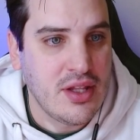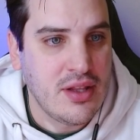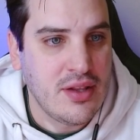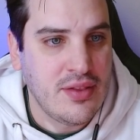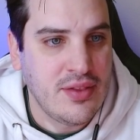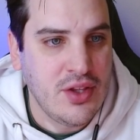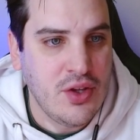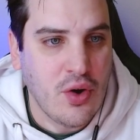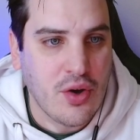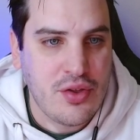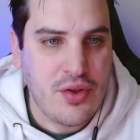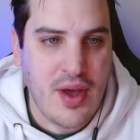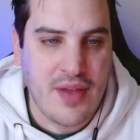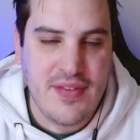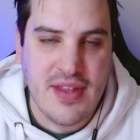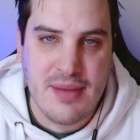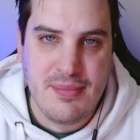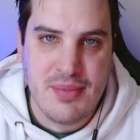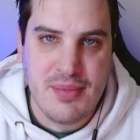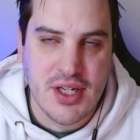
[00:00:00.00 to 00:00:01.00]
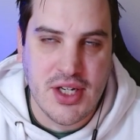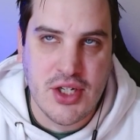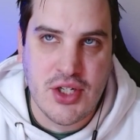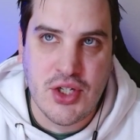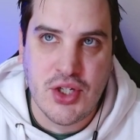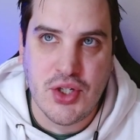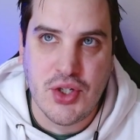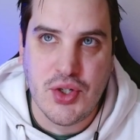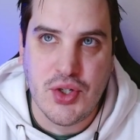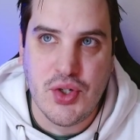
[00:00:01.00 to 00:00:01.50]
You also have the ability
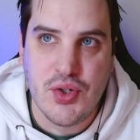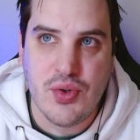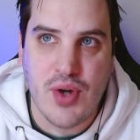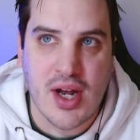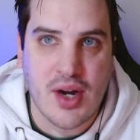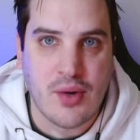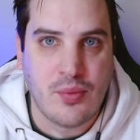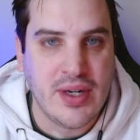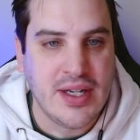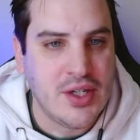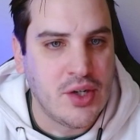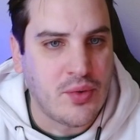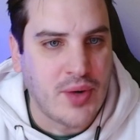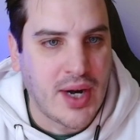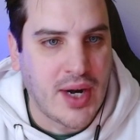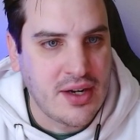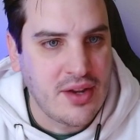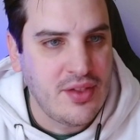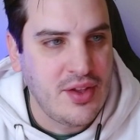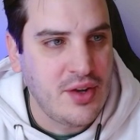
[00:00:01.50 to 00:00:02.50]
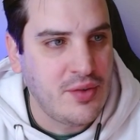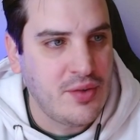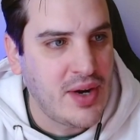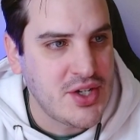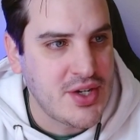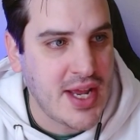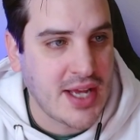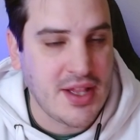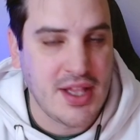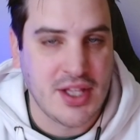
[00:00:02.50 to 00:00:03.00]
to redirect the ranged
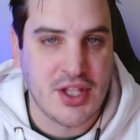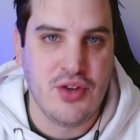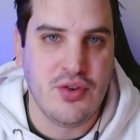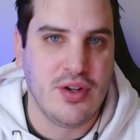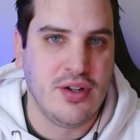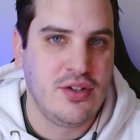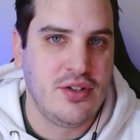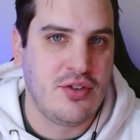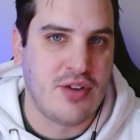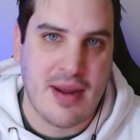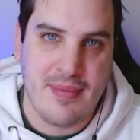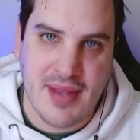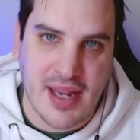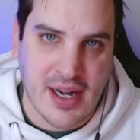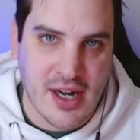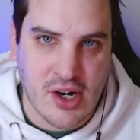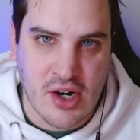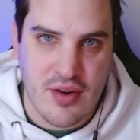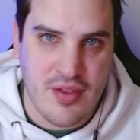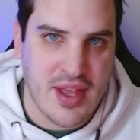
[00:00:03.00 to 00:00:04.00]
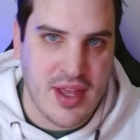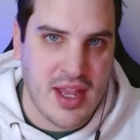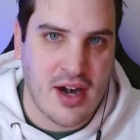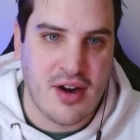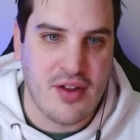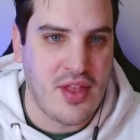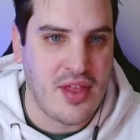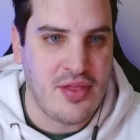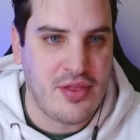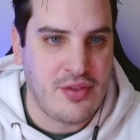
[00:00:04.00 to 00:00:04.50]
attack, like you would grab the arrow out of the air
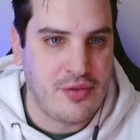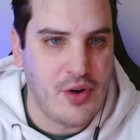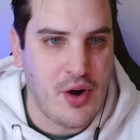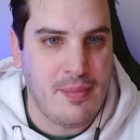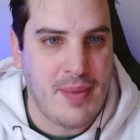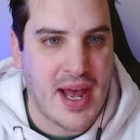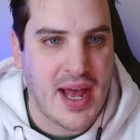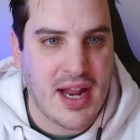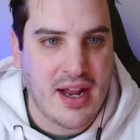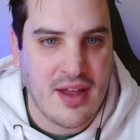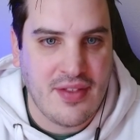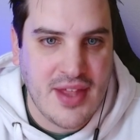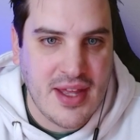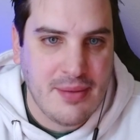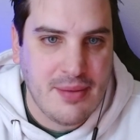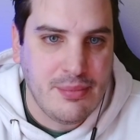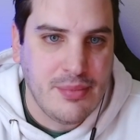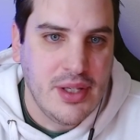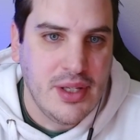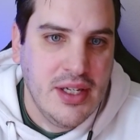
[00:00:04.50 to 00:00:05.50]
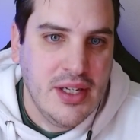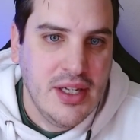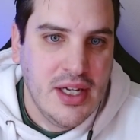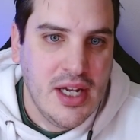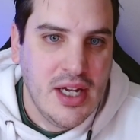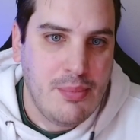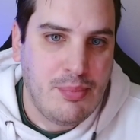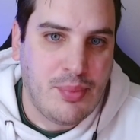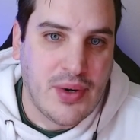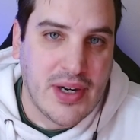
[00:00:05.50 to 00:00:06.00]
and then throw it back at them.
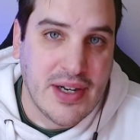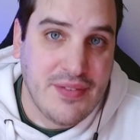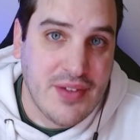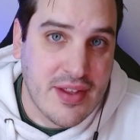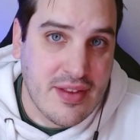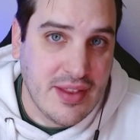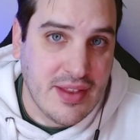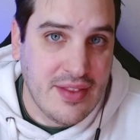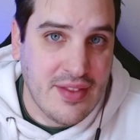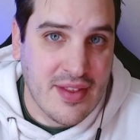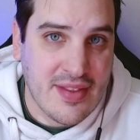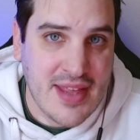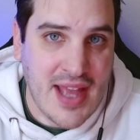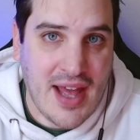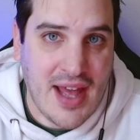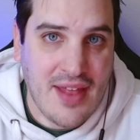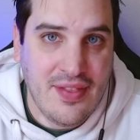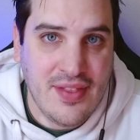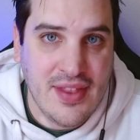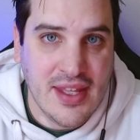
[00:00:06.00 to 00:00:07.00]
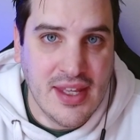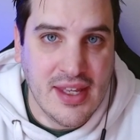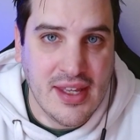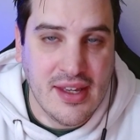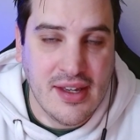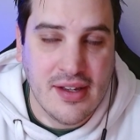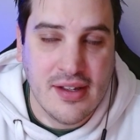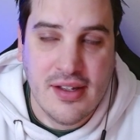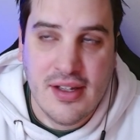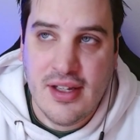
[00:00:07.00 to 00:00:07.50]
Previously, this had
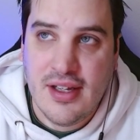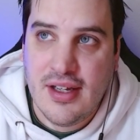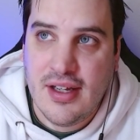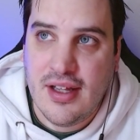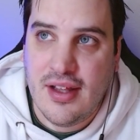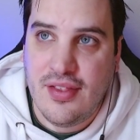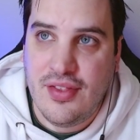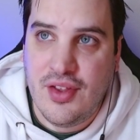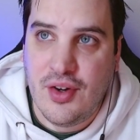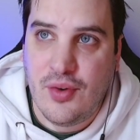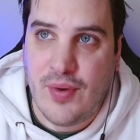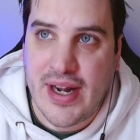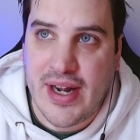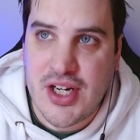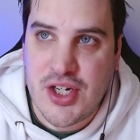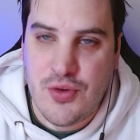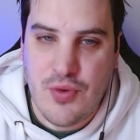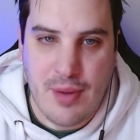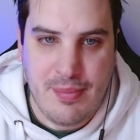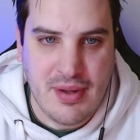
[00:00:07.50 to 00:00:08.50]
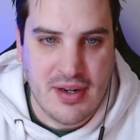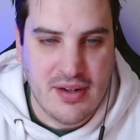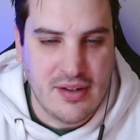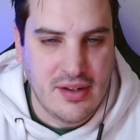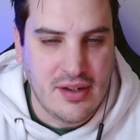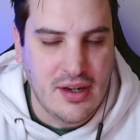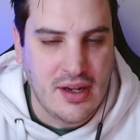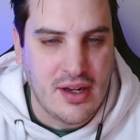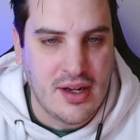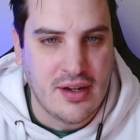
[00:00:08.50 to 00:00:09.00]
the ranged
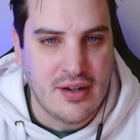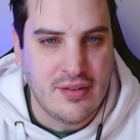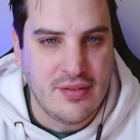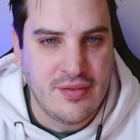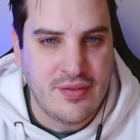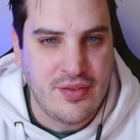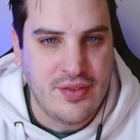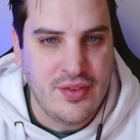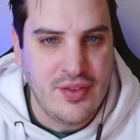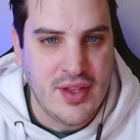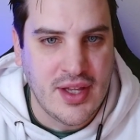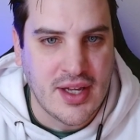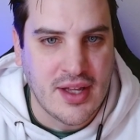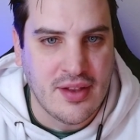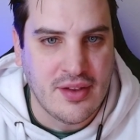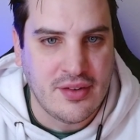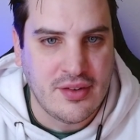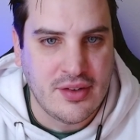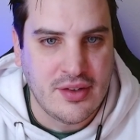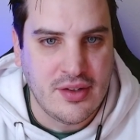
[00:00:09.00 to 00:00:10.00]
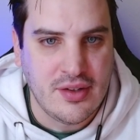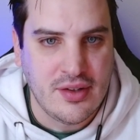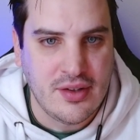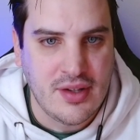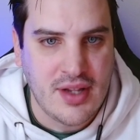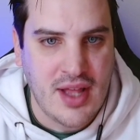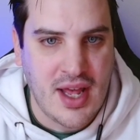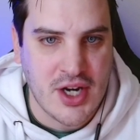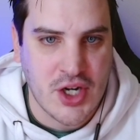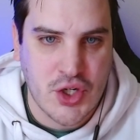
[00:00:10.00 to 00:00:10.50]
weapon of
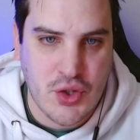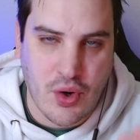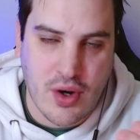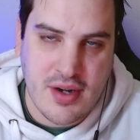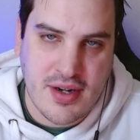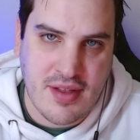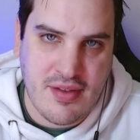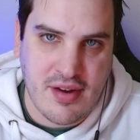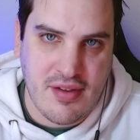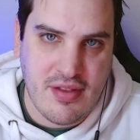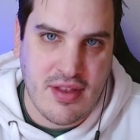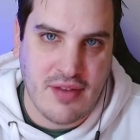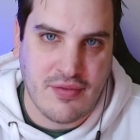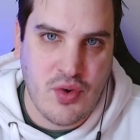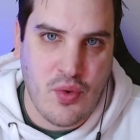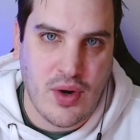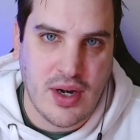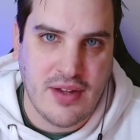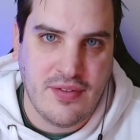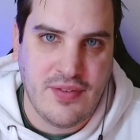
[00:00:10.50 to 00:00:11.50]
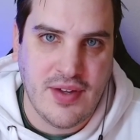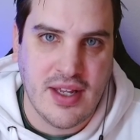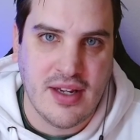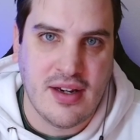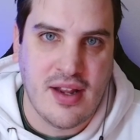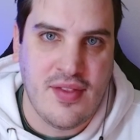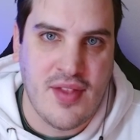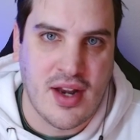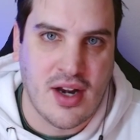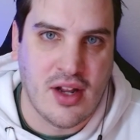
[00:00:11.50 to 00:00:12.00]
at a short distance of 20 feet
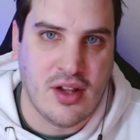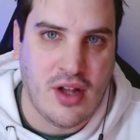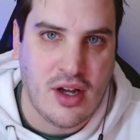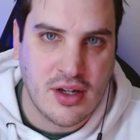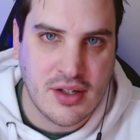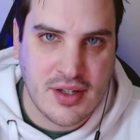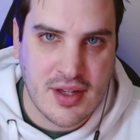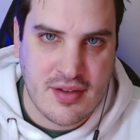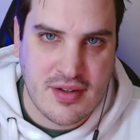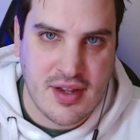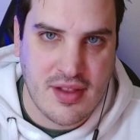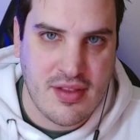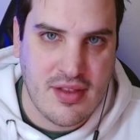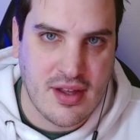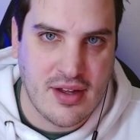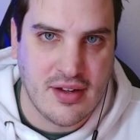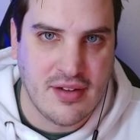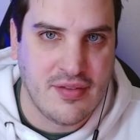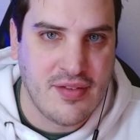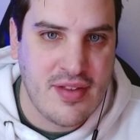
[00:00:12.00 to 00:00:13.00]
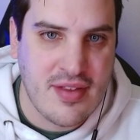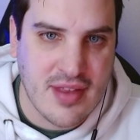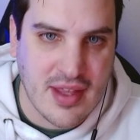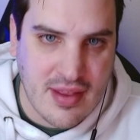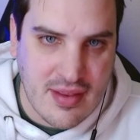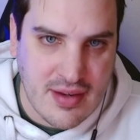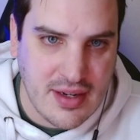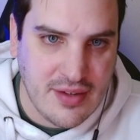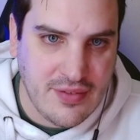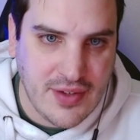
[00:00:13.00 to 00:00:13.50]
and then a long distance of
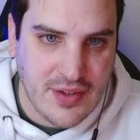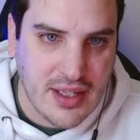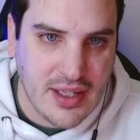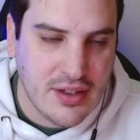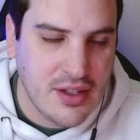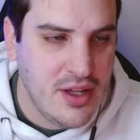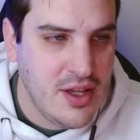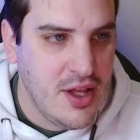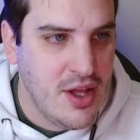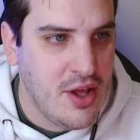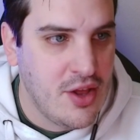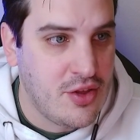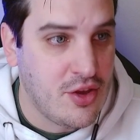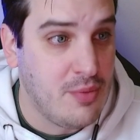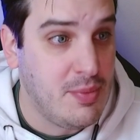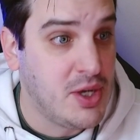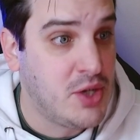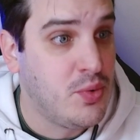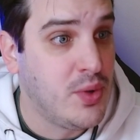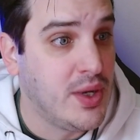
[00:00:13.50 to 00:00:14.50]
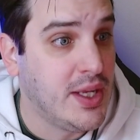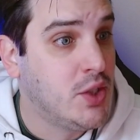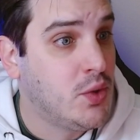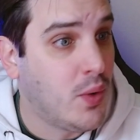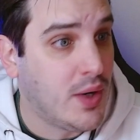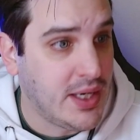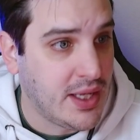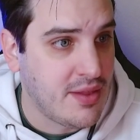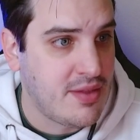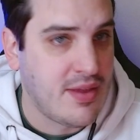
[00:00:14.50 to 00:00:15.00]
60 feet. So between
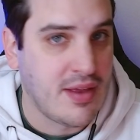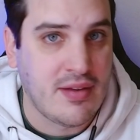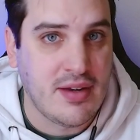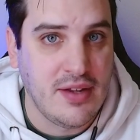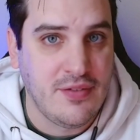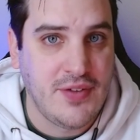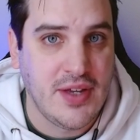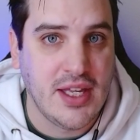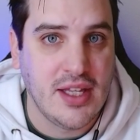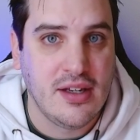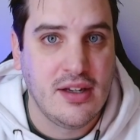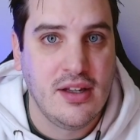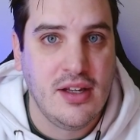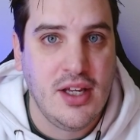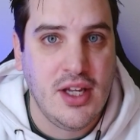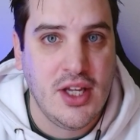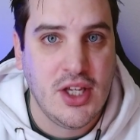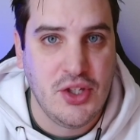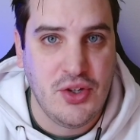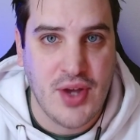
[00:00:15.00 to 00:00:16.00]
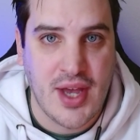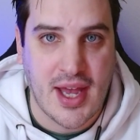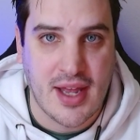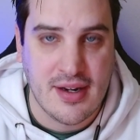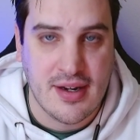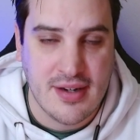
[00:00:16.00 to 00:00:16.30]
20 and 60 feet, you had